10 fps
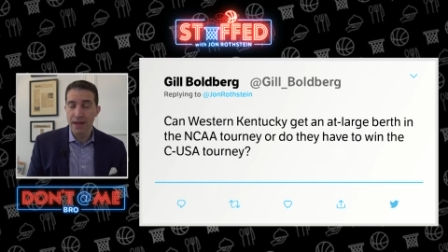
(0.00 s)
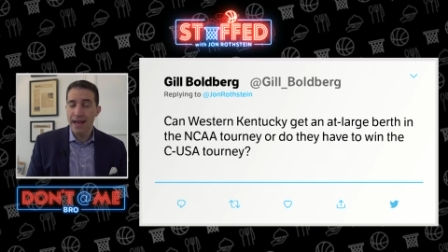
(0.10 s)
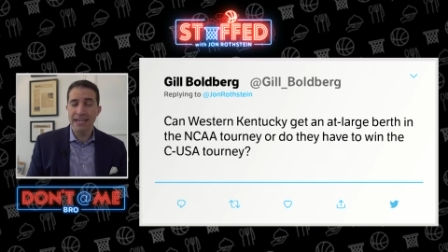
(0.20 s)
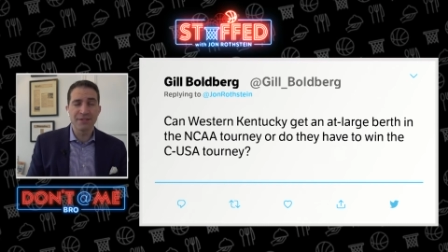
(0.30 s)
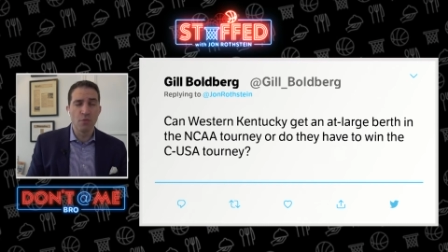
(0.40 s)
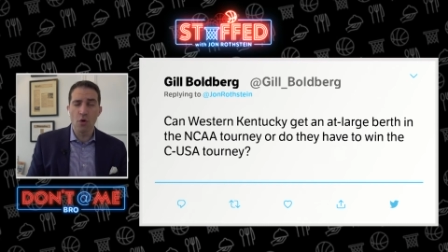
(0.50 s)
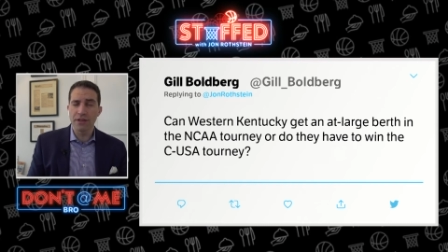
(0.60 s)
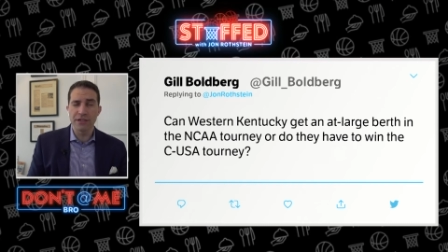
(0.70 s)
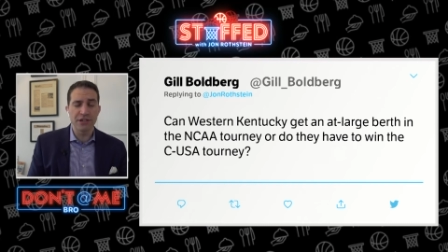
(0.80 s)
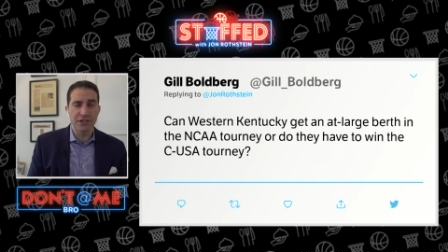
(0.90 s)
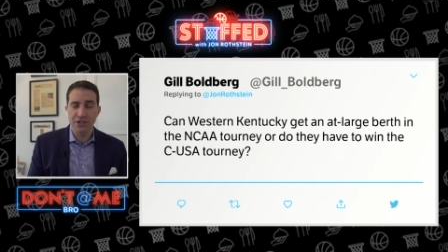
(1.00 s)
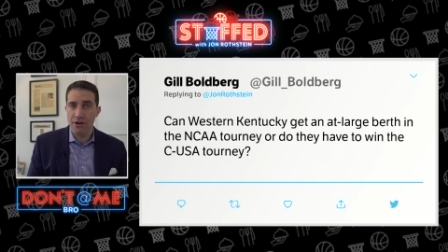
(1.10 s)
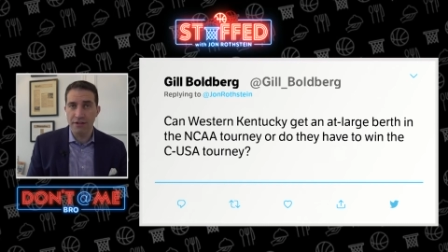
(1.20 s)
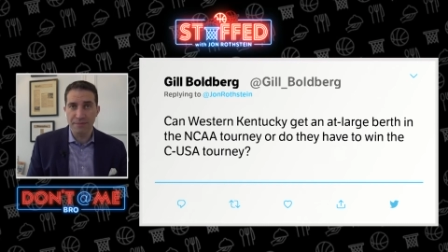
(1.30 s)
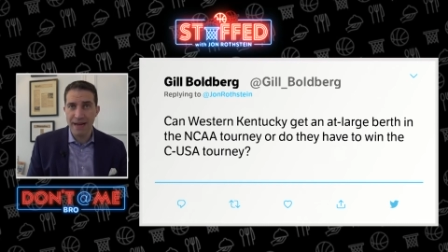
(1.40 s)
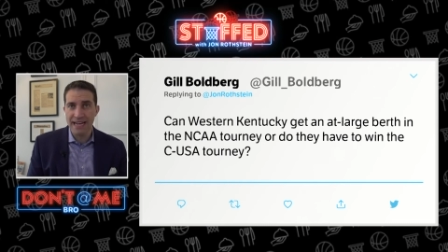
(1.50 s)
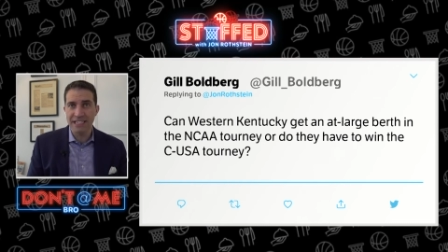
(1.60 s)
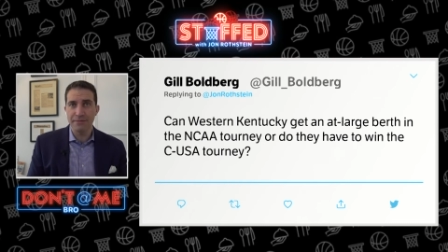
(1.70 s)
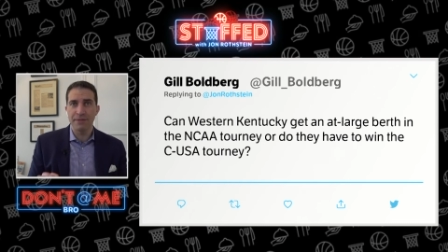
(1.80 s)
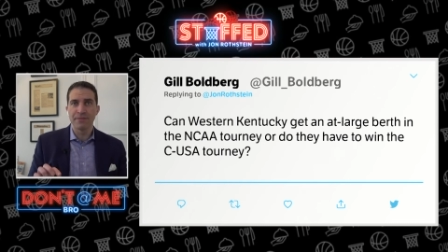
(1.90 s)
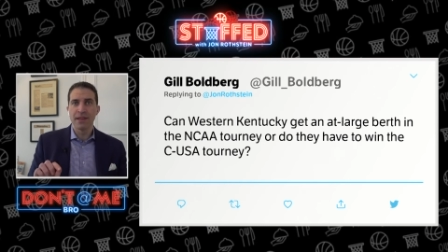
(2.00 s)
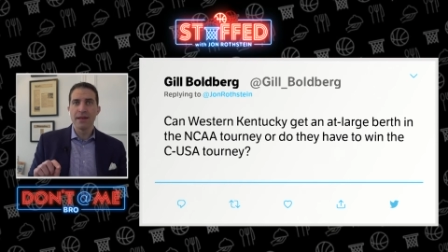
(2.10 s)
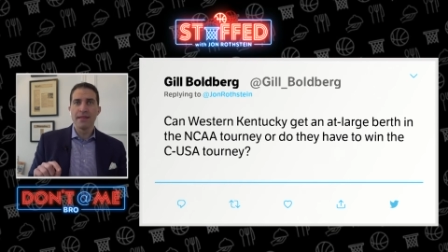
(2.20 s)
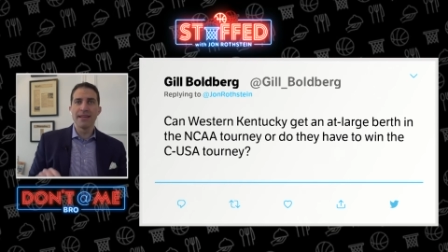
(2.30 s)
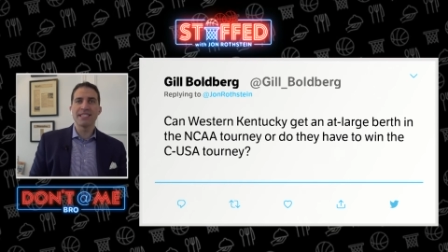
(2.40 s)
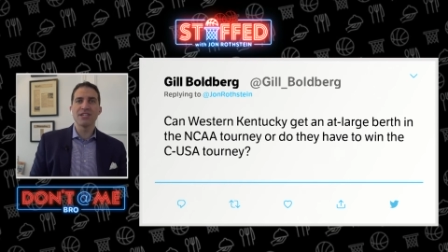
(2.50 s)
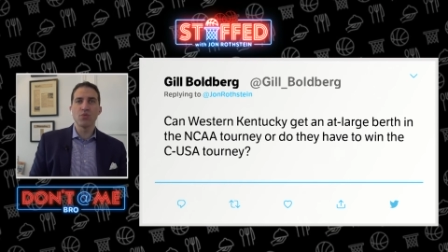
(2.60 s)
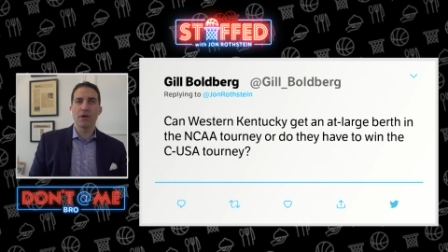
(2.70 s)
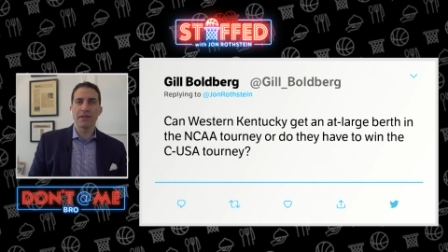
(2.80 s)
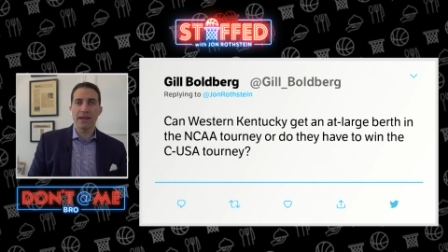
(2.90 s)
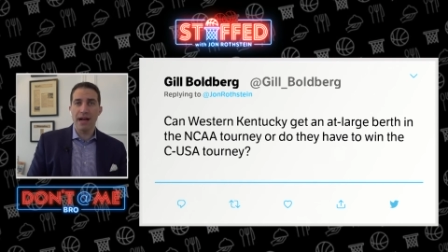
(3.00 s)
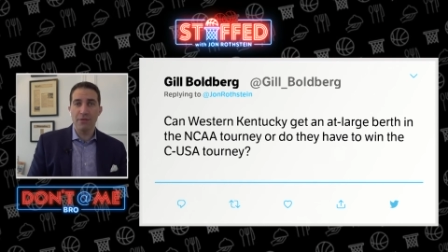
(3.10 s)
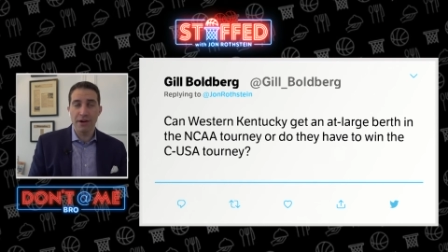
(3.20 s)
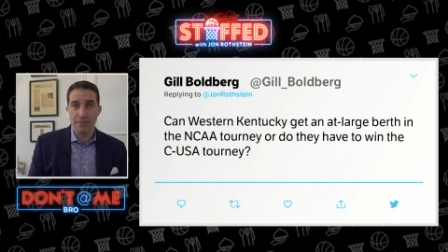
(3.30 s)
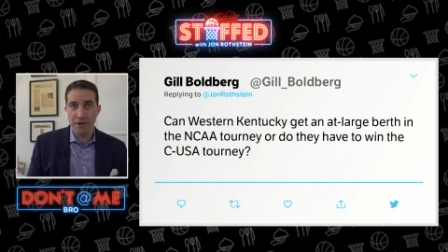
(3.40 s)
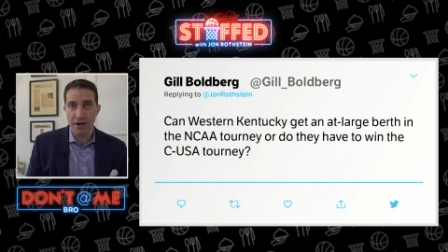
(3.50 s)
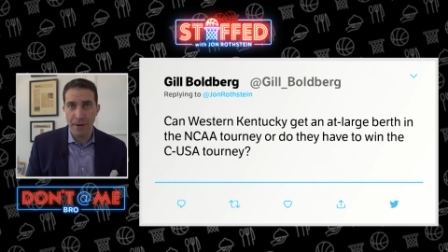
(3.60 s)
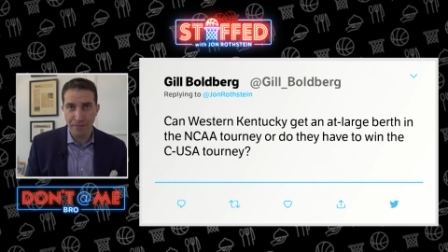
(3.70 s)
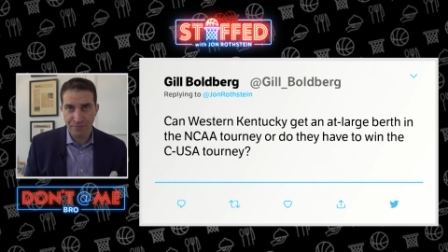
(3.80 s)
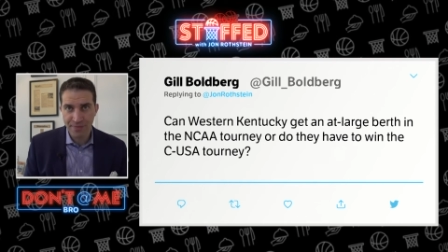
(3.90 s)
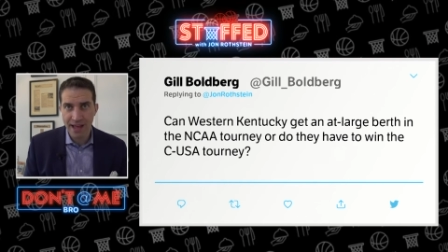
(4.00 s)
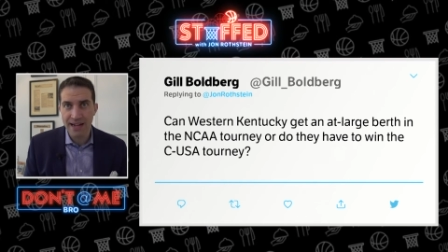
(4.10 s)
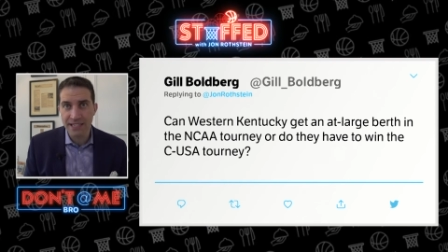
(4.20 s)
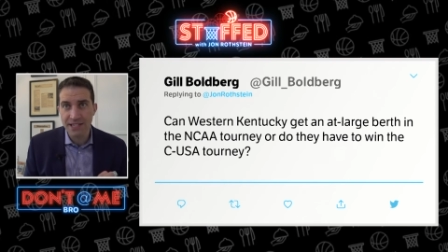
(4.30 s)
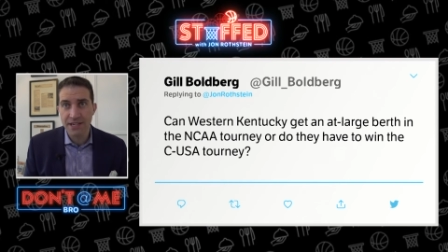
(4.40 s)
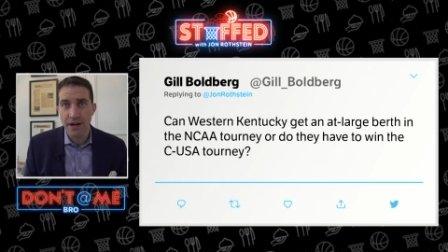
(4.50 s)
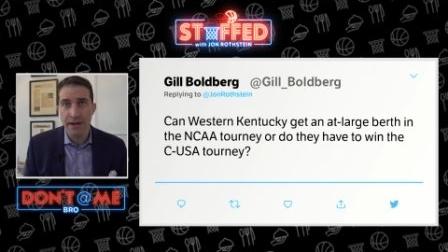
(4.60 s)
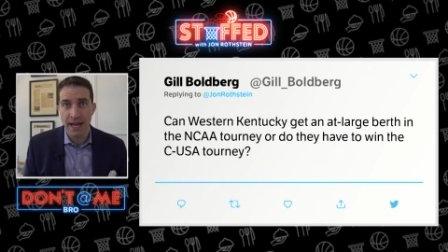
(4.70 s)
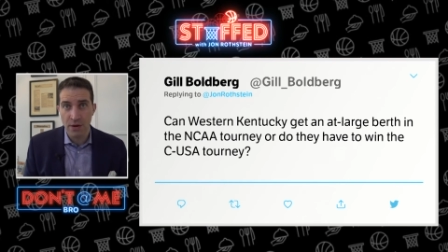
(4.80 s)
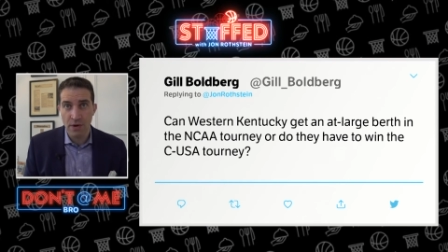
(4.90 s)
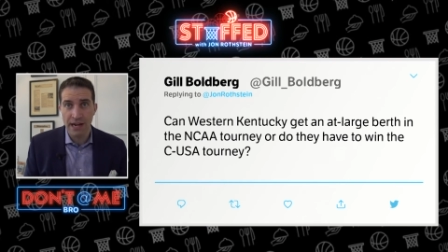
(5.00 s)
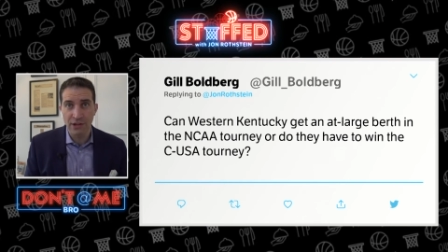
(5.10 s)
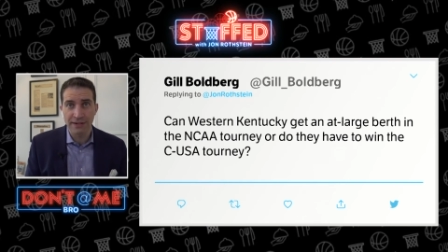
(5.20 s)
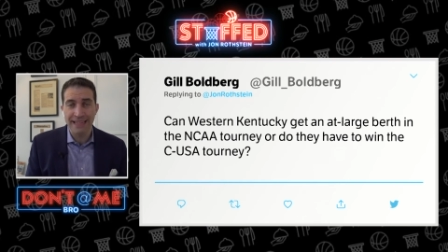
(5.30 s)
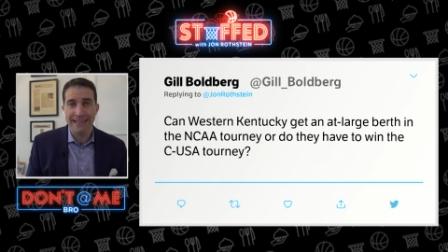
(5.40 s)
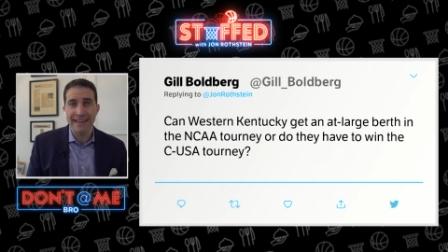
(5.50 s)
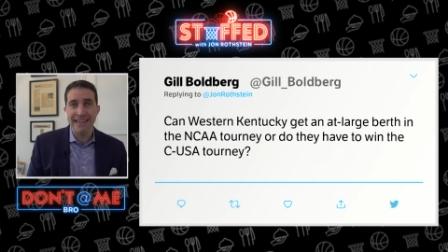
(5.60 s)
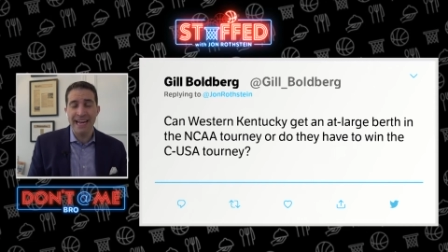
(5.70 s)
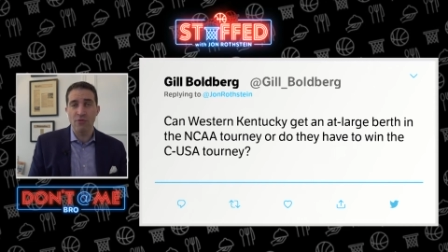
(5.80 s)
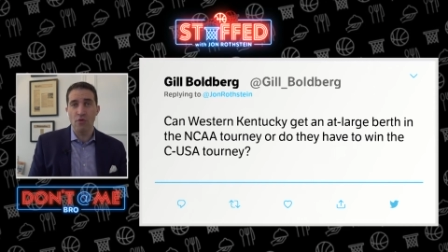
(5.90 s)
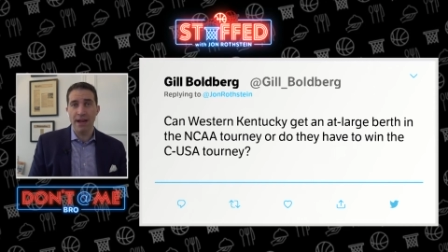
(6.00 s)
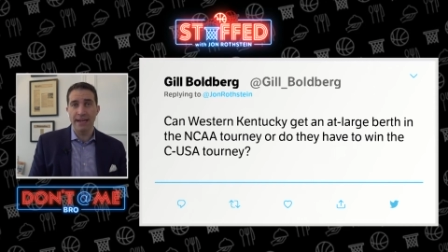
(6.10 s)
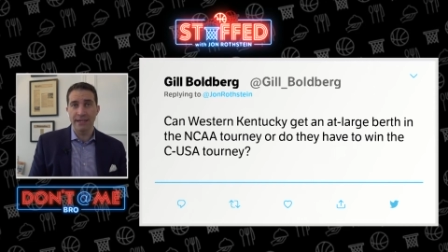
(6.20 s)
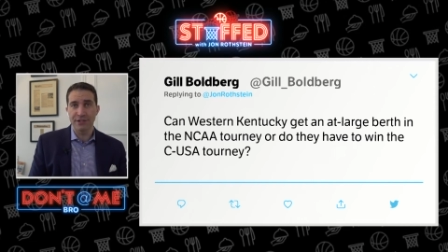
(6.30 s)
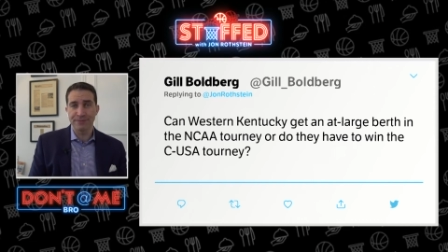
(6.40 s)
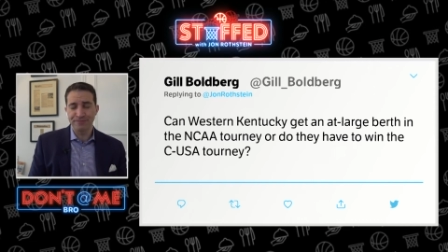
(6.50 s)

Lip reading: And it's more than just Charles Bassey, but this is one thing I want to bring up. On Sunday, when I looked at the net ratings